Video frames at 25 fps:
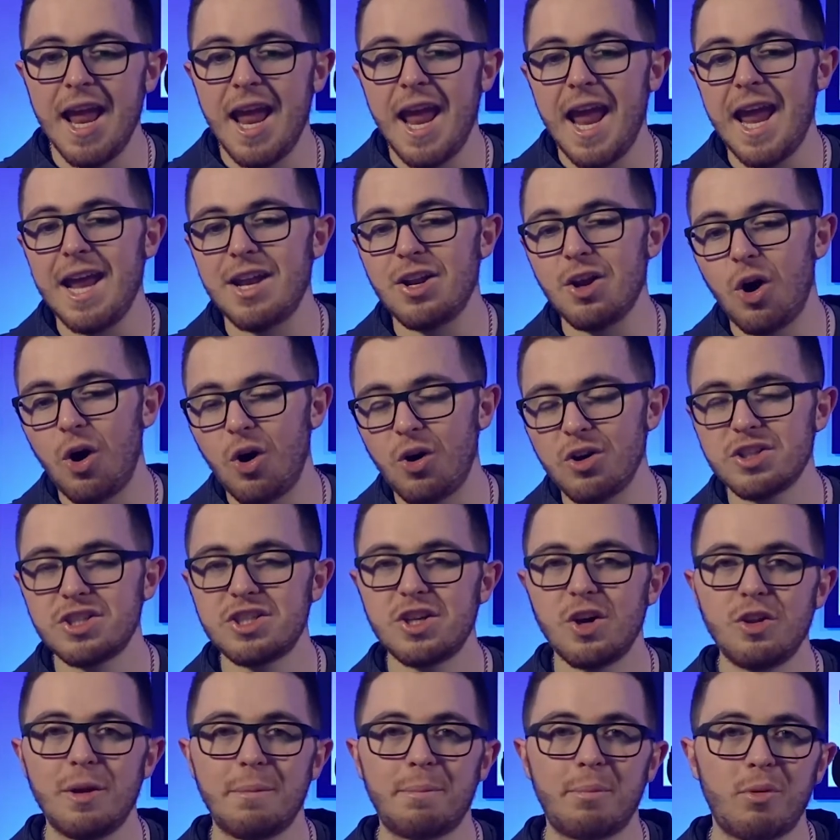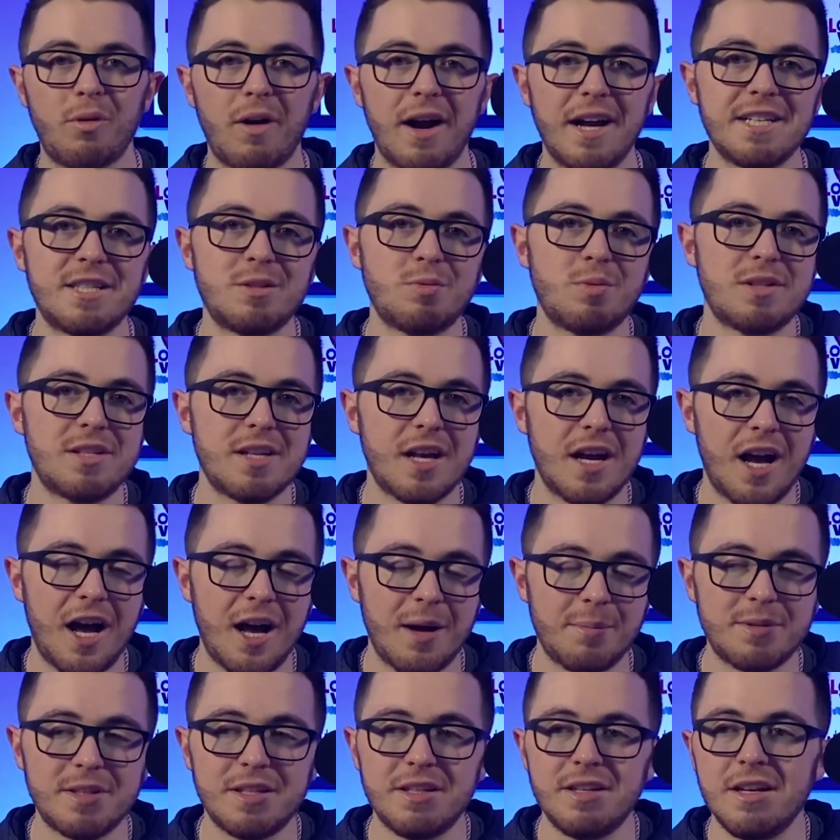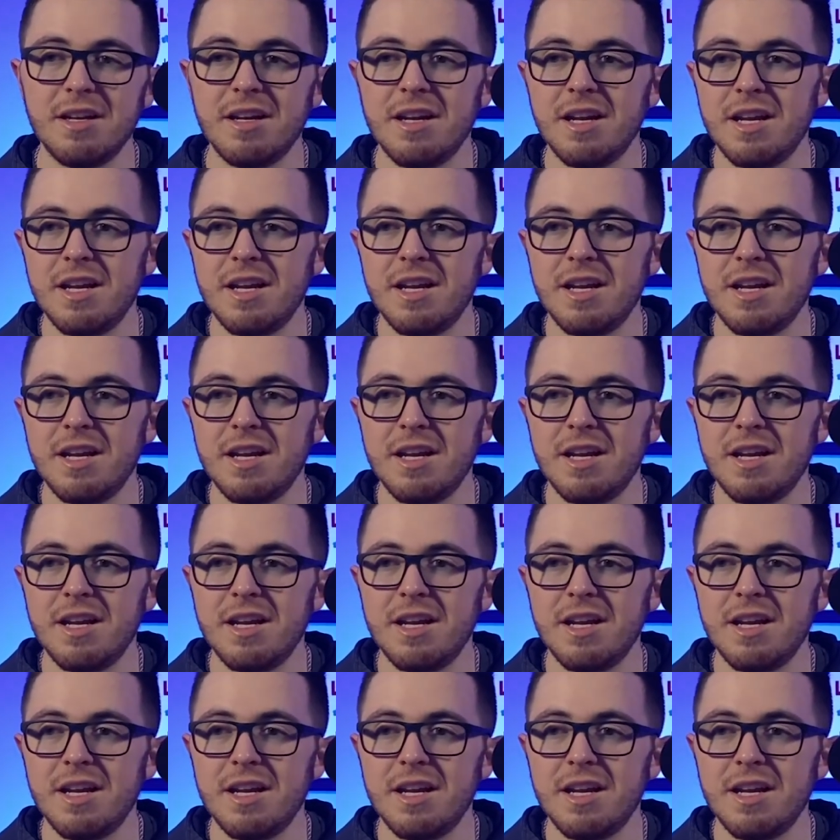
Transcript: and also the price was upped.